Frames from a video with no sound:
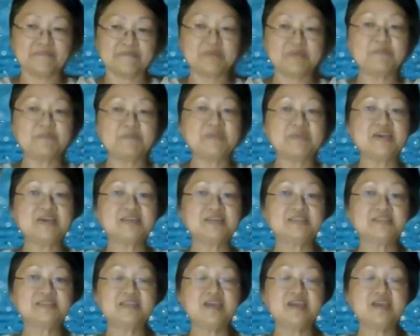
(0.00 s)
But
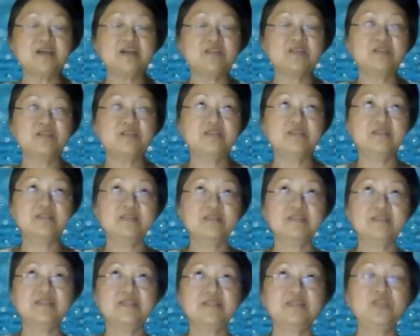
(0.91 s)
because they are
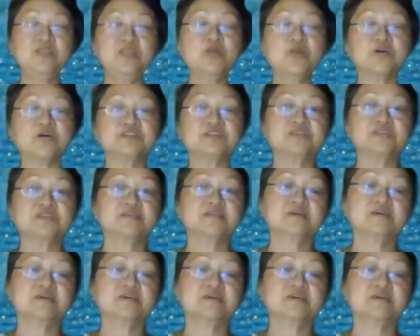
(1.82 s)
not